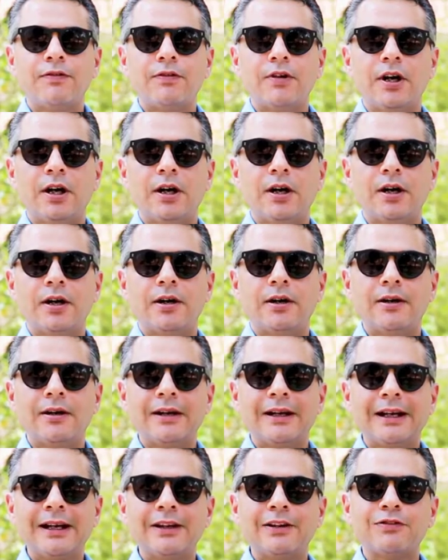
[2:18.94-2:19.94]

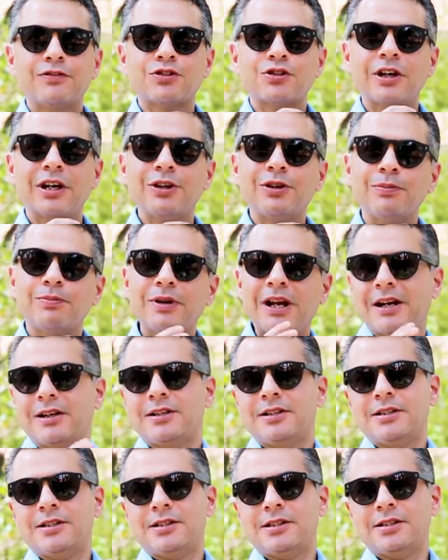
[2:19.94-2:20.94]
kind of tried to
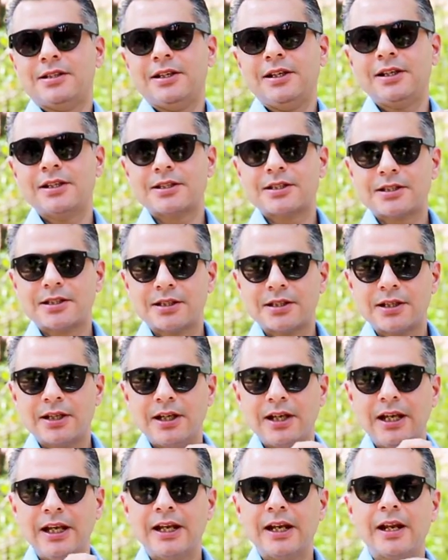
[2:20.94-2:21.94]
practice it
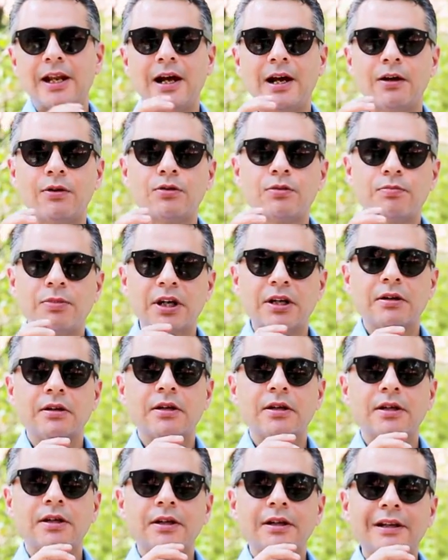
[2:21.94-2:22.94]
in and out,
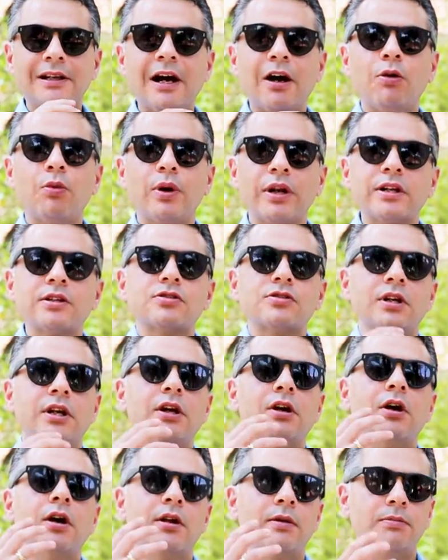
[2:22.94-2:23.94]
but now one has
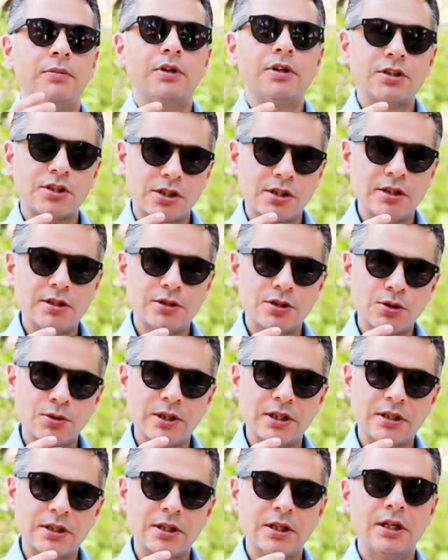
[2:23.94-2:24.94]
really got immersed into
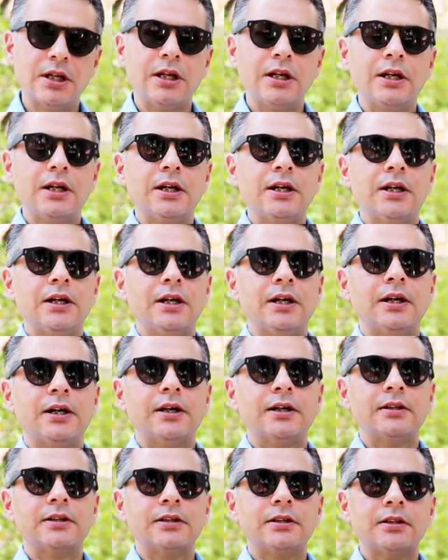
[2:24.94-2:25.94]
it.
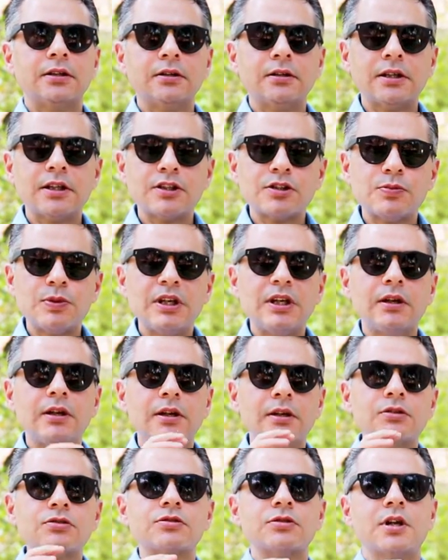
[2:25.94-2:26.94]
The third has been an
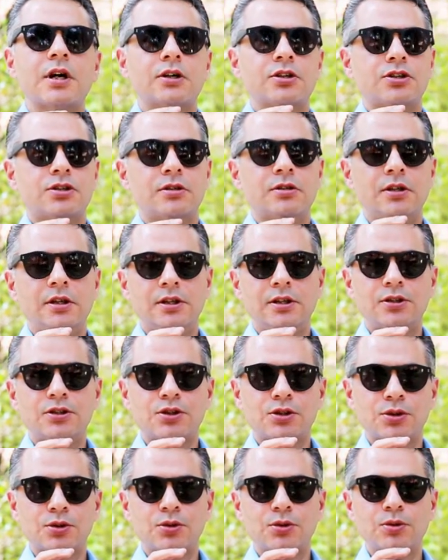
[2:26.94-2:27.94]
introduction
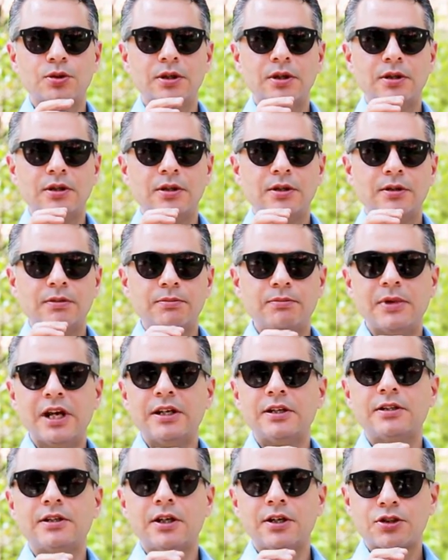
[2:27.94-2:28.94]
into
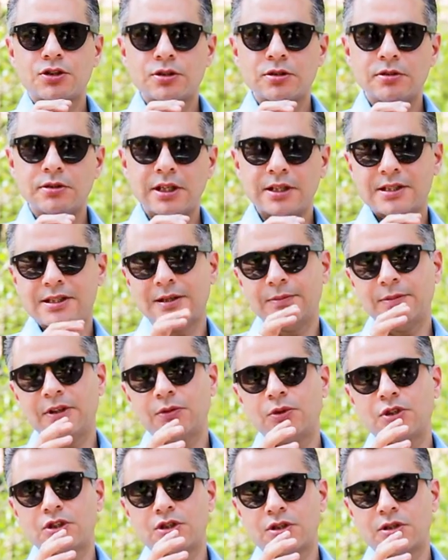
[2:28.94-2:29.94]
meditation. That's
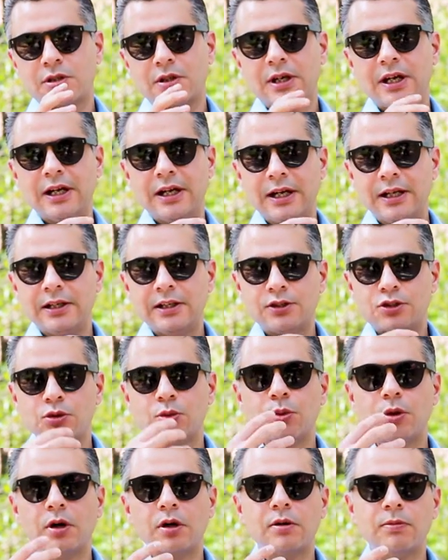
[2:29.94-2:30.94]
something which I need to
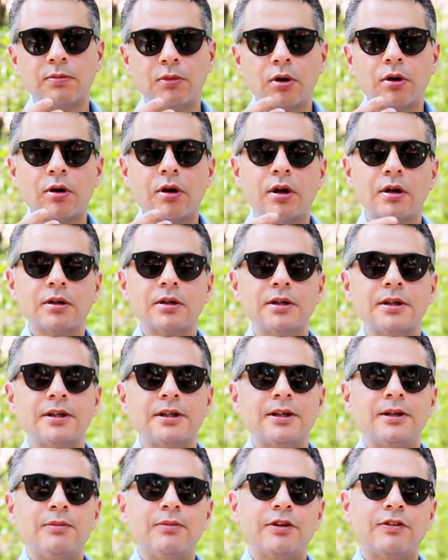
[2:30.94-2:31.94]
work more on,
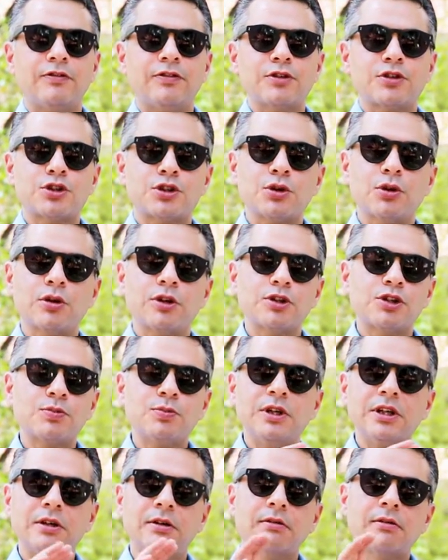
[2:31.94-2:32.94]
but for sure it's
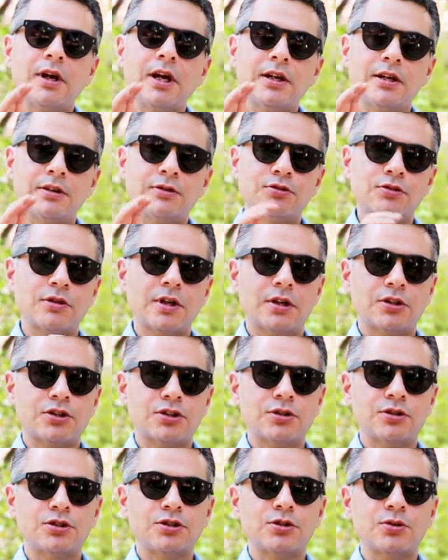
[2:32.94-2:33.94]
been a great
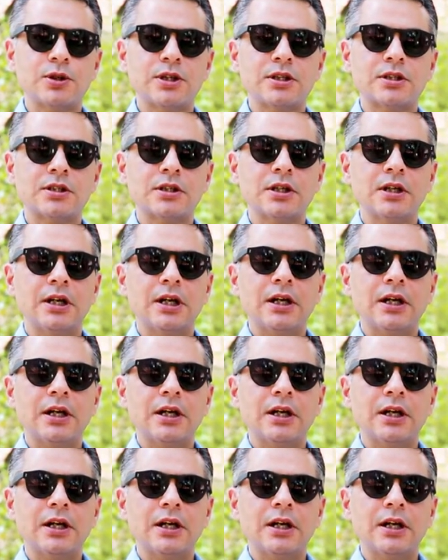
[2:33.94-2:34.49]
introduction to it.